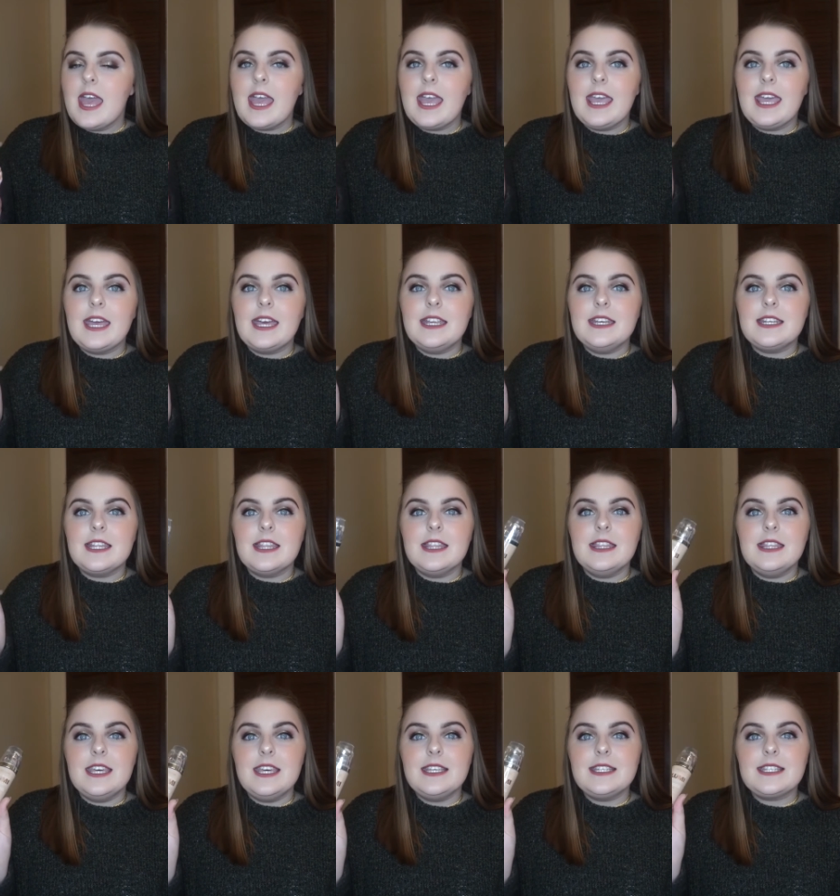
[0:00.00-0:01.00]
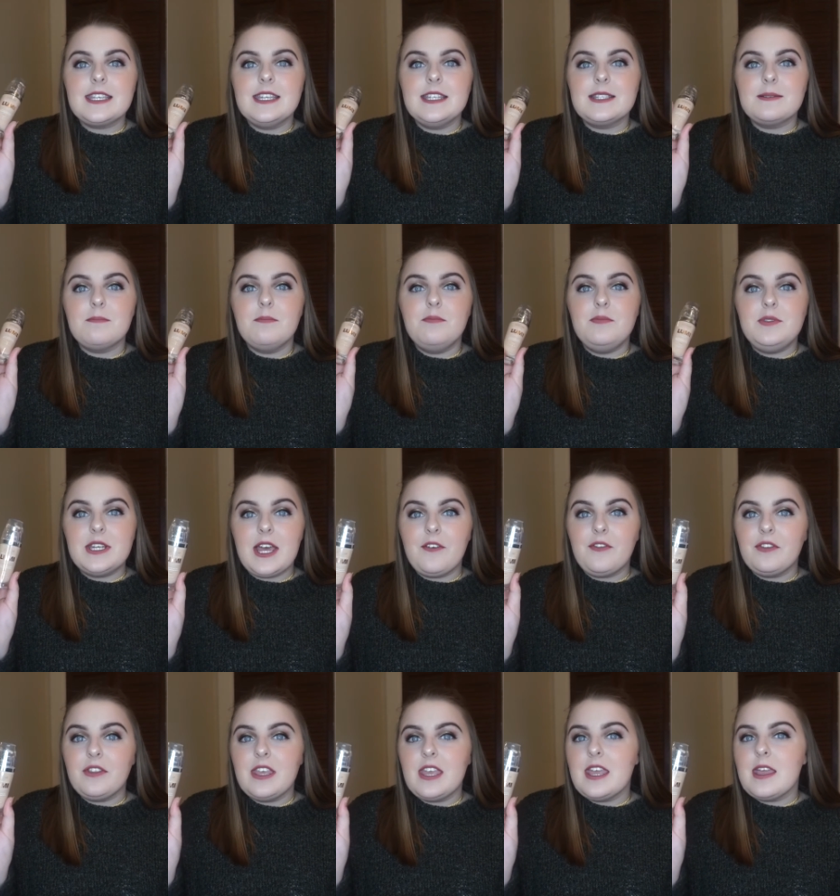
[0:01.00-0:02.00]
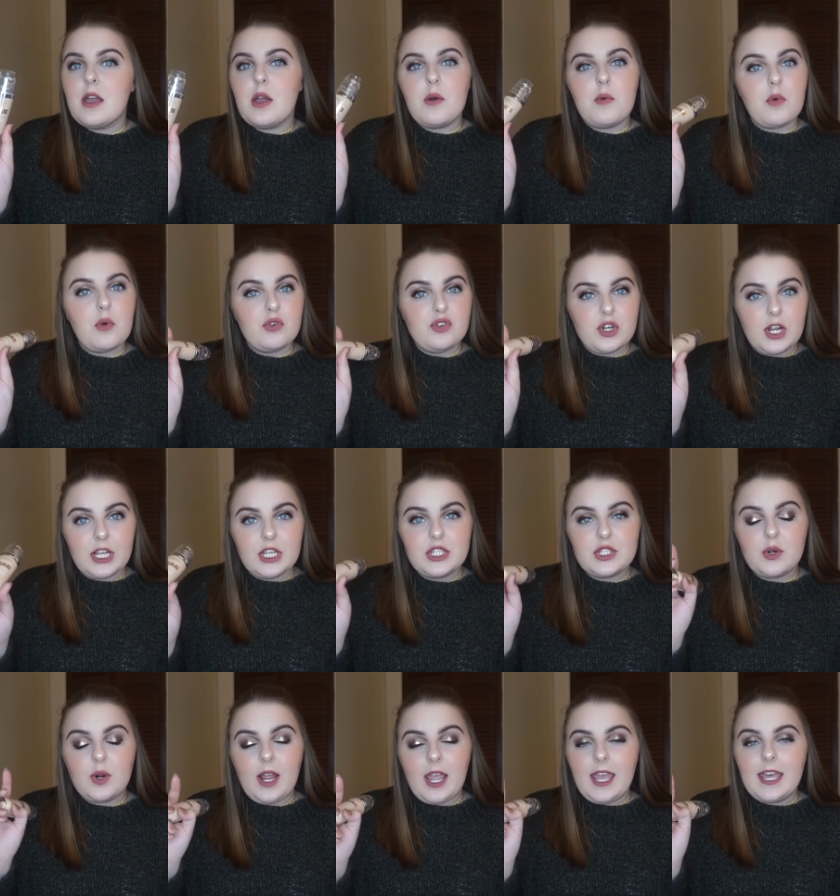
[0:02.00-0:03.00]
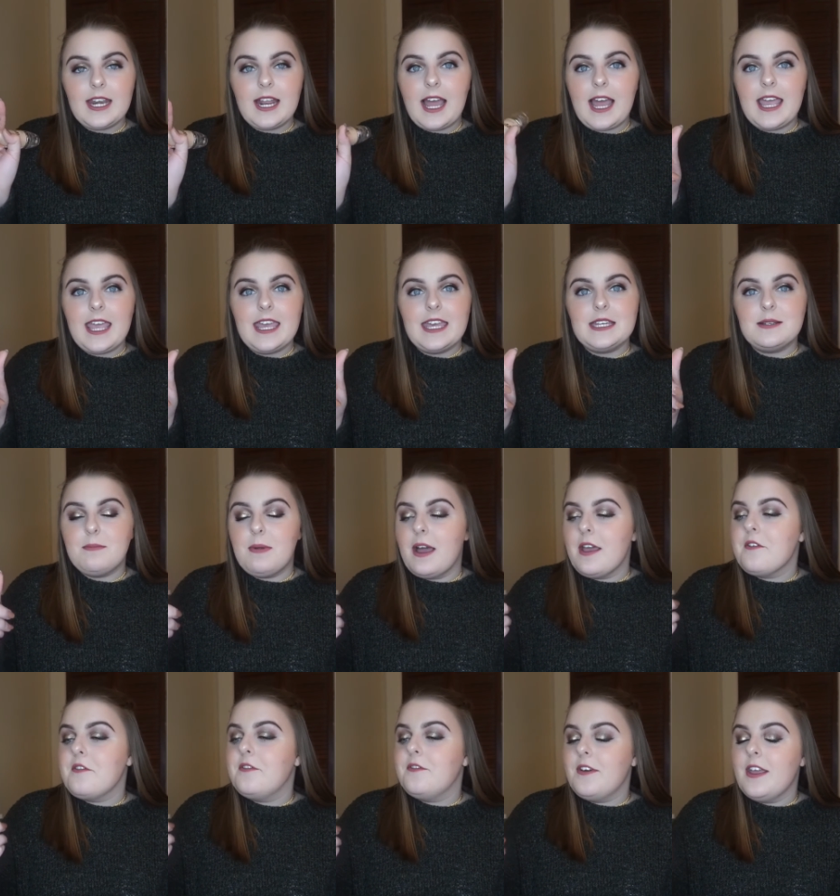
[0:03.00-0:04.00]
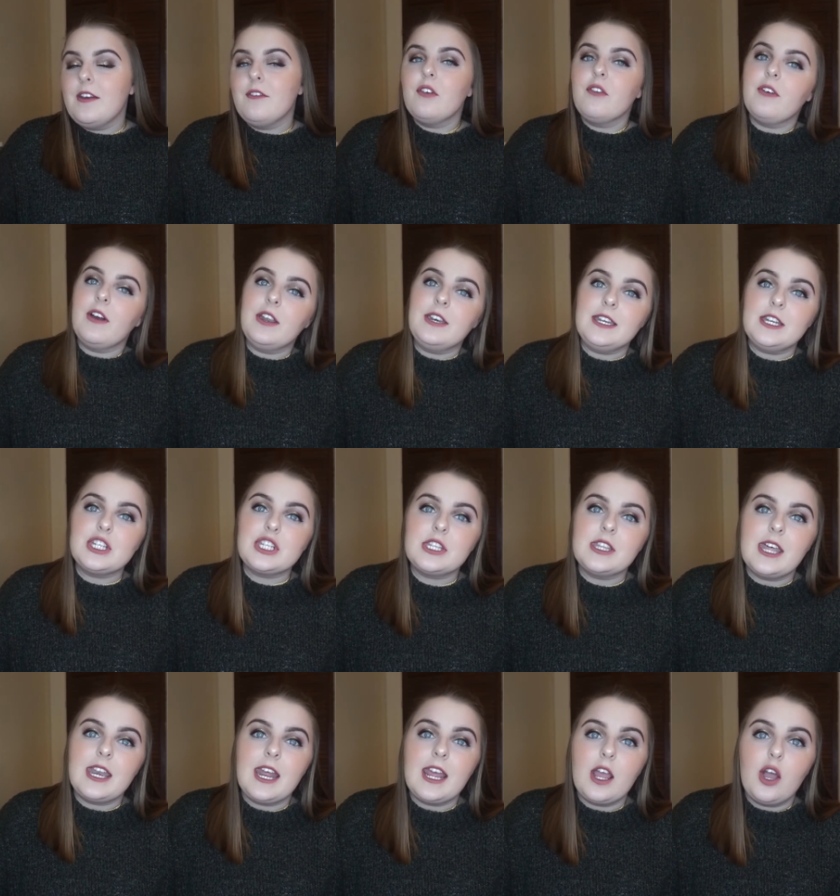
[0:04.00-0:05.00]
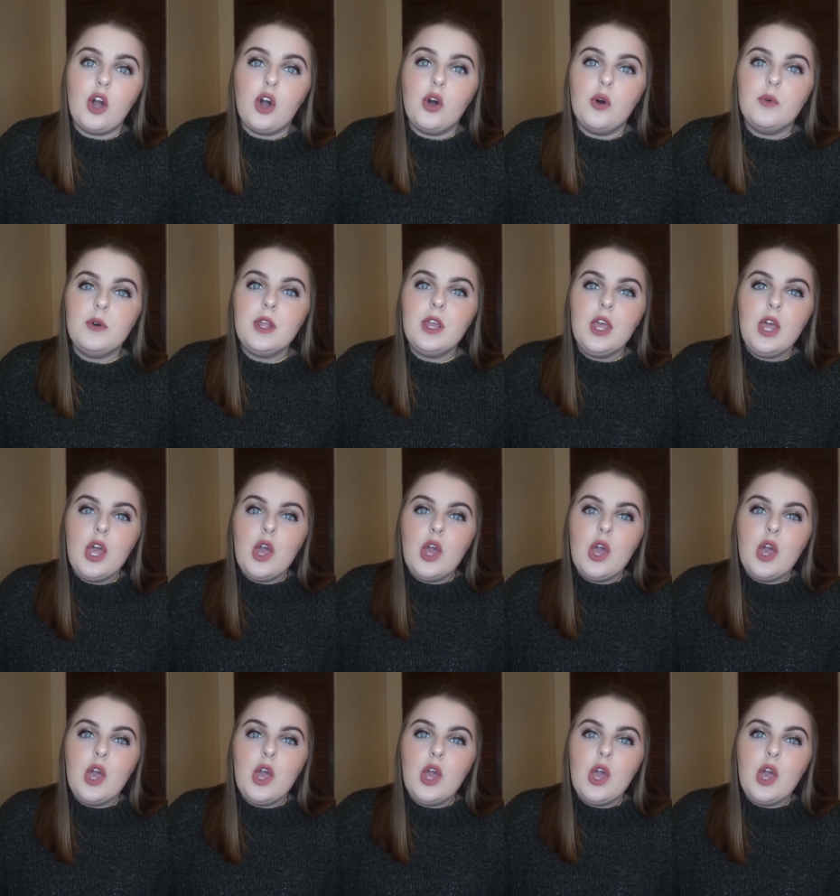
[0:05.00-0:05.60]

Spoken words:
and this is definitely drugstore and high-end my favorite foundation that I own.